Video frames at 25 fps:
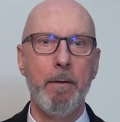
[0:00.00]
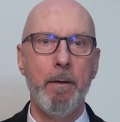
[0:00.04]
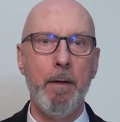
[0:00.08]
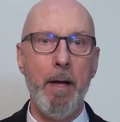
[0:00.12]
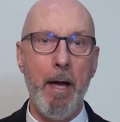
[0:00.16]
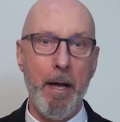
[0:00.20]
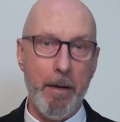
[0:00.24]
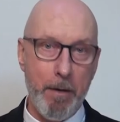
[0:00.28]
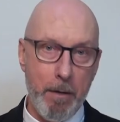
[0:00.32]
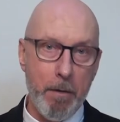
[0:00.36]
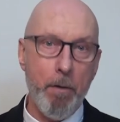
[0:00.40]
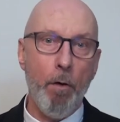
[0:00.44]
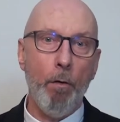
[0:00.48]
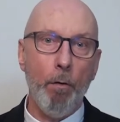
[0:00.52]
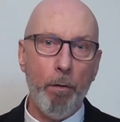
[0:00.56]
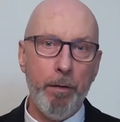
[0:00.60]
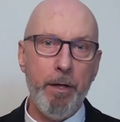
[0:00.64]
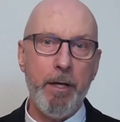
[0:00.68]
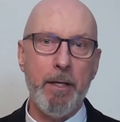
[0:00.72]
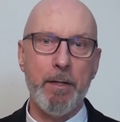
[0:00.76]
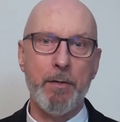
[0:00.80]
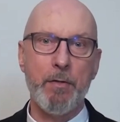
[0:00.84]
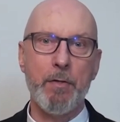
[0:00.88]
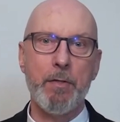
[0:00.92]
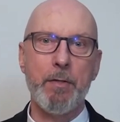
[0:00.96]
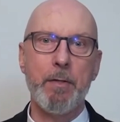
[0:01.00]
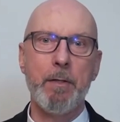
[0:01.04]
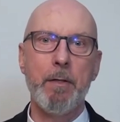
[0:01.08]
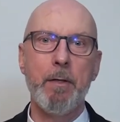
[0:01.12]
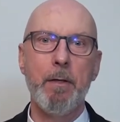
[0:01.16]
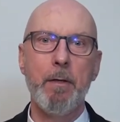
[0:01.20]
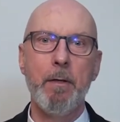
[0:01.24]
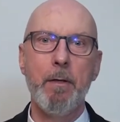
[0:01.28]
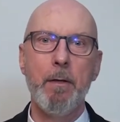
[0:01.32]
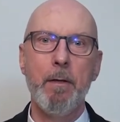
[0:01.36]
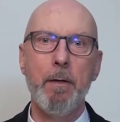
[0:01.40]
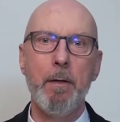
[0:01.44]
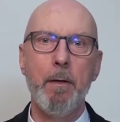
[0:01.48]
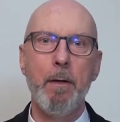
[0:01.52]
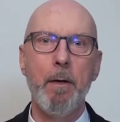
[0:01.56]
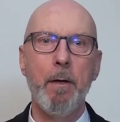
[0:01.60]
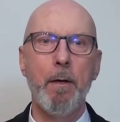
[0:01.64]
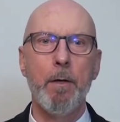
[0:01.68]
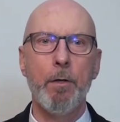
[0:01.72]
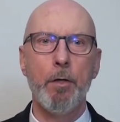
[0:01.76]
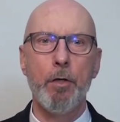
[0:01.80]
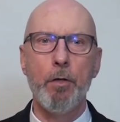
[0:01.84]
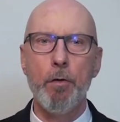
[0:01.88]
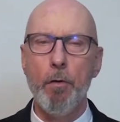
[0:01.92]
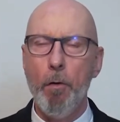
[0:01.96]
And in all this,
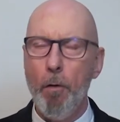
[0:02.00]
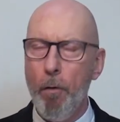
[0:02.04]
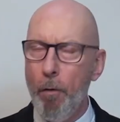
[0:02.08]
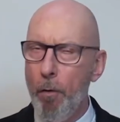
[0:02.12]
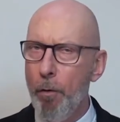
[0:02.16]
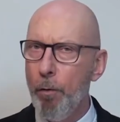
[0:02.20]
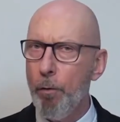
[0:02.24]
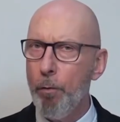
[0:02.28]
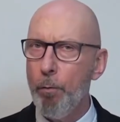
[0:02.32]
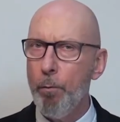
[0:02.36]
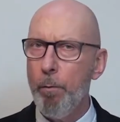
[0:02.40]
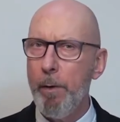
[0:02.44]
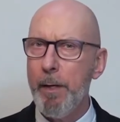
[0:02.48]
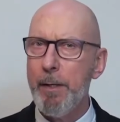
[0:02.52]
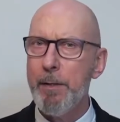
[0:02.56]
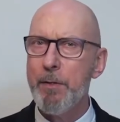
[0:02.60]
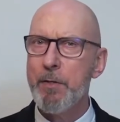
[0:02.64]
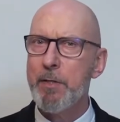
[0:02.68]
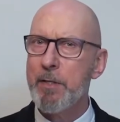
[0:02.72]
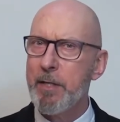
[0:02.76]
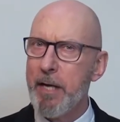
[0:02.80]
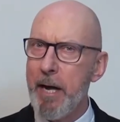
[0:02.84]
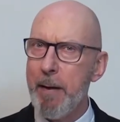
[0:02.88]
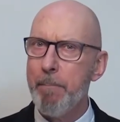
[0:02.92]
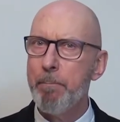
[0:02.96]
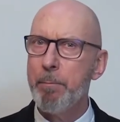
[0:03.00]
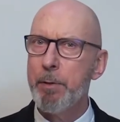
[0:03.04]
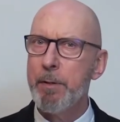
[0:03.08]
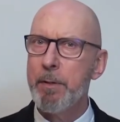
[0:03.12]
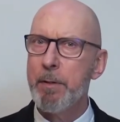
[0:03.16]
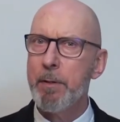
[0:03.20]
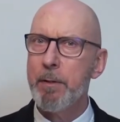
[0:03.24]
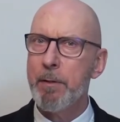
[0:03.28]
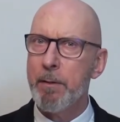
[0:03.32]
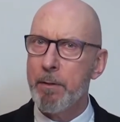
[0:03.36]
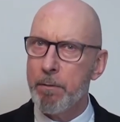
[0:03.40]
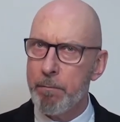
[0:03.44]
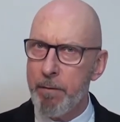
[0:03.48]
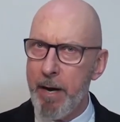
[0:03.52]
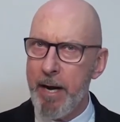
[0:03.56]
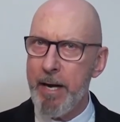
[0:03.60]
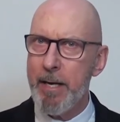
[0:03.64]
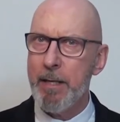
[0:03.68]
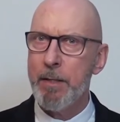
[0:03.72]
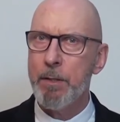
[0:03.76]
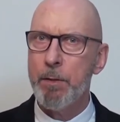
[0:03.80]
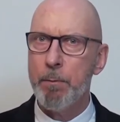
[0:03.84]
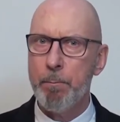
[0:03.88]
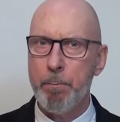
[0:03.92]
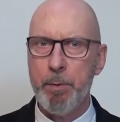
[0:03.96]
he always kept
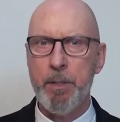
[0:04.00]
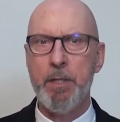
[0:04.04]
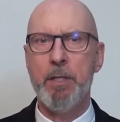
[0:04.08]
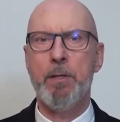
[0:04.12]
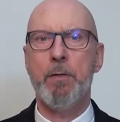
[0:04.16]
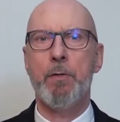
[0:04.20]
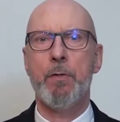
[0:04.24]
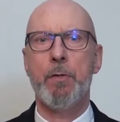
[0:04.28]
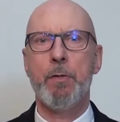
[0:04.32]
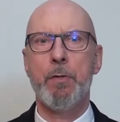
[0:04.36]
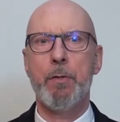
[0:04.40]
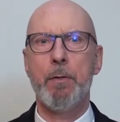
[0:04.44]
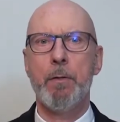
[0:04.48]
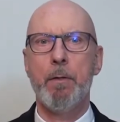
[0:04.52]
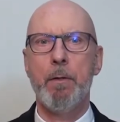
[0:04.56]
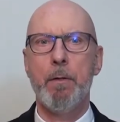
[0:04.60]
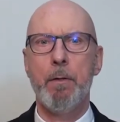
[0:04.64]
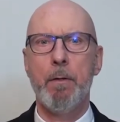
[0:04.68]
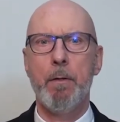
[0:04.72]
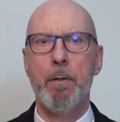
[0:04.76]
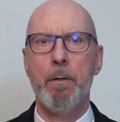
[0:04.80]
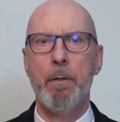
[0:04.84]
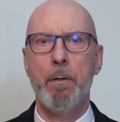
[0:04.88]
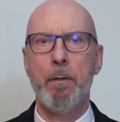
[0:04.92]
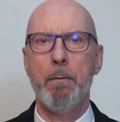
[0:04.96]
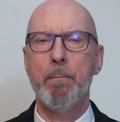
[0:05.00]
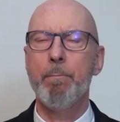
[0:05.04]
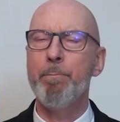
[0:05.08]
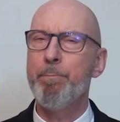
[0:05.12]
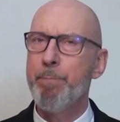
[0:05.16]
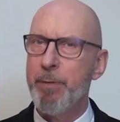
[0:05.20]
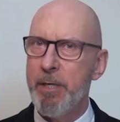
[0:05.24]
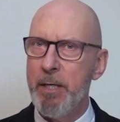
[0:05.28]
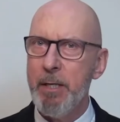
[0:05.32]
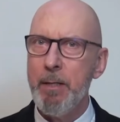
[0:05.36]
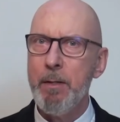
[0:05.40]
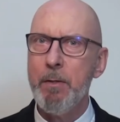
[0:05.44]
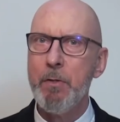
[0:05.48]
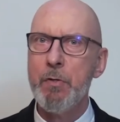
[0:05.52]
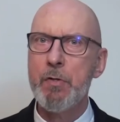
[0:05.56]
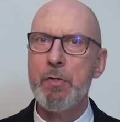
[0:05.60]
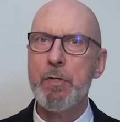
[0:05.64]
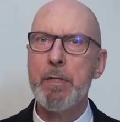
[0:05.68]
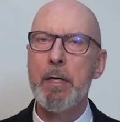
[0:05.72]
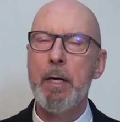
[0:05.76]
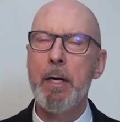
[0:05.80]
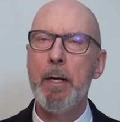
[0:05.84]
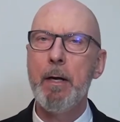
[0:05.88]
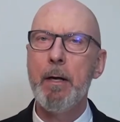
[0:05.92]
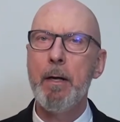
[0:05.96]
great peace.
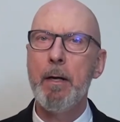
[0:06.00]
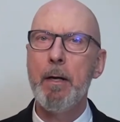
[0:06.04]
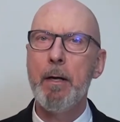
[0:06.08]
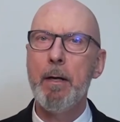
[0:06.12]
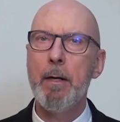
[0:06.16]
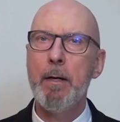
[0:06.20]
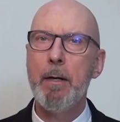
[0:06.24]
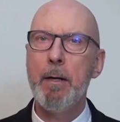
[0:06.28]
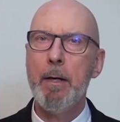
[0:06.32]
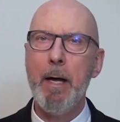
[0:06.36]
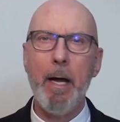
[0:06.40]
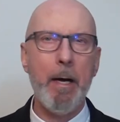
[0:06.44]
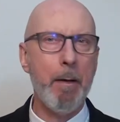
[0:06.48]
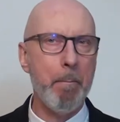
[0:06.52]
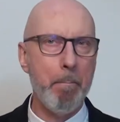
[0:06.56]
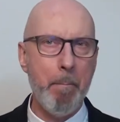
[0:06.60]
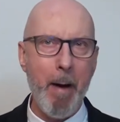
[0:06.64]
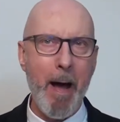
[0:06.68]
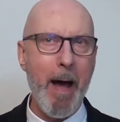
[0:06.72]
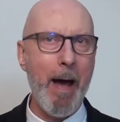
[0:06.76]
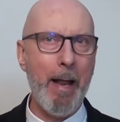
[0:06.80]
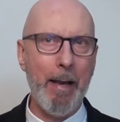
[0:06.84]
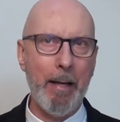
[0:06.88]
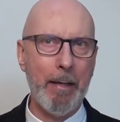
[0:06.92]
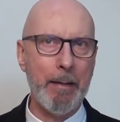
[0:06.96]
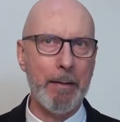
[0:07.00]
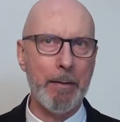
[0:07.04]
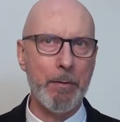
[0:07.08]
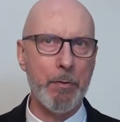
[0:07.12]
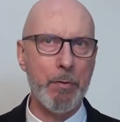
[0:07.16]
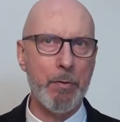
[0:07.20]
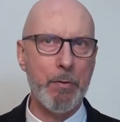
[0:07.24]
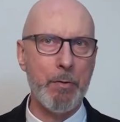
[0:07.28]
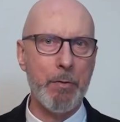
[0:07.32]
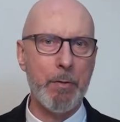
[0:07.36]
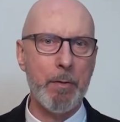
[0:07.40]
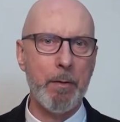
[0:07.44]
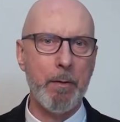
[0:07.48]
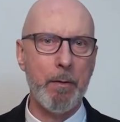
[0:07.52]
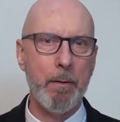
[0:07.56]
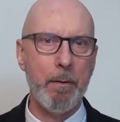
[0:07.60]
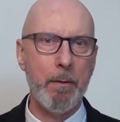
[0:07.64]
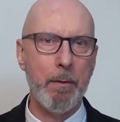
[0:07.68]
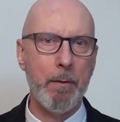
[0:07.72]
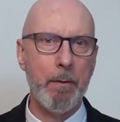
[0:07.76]
Peace and balance.